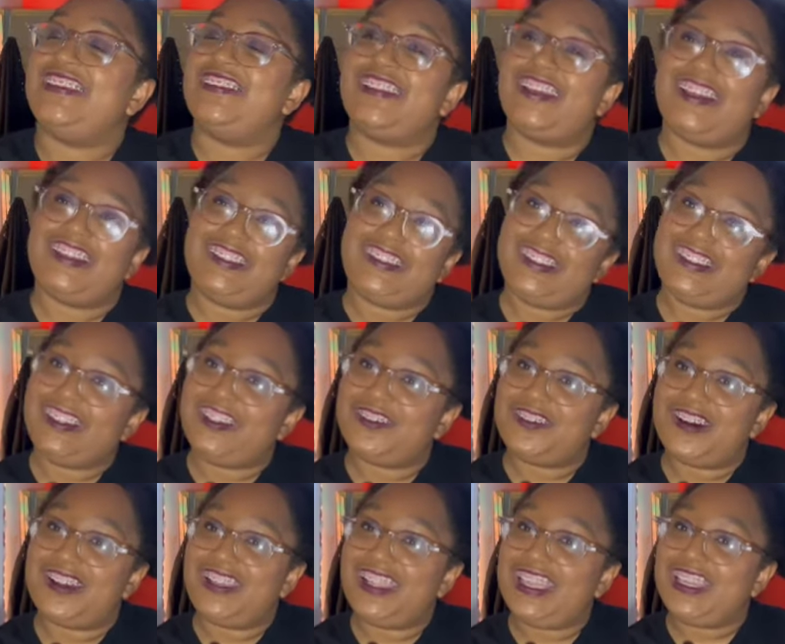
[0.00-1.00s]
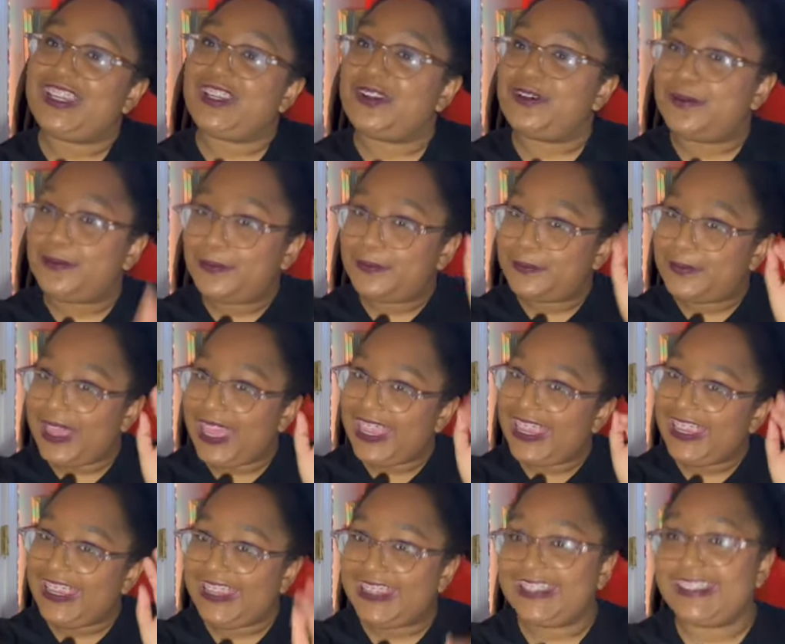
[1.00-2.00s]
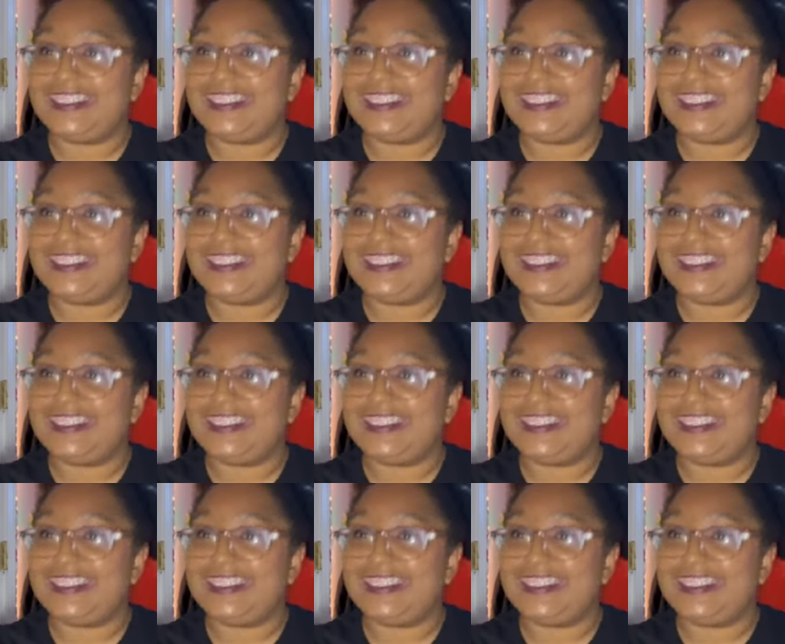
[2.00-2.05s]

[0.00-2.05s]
So I'll see you all later. Bye.